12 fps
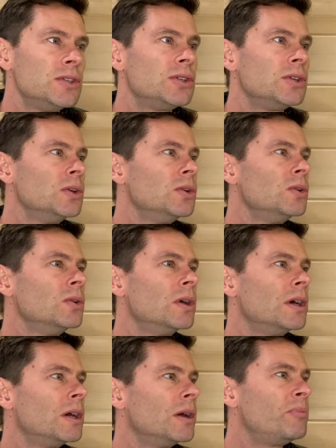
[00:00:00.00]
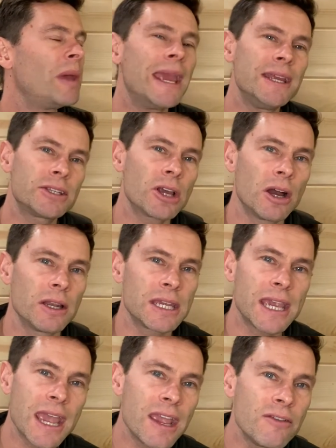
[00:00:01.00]
to paint on
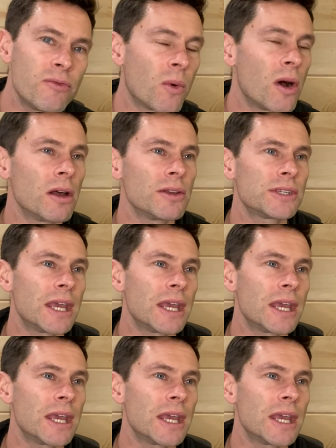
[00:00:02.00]
cave walls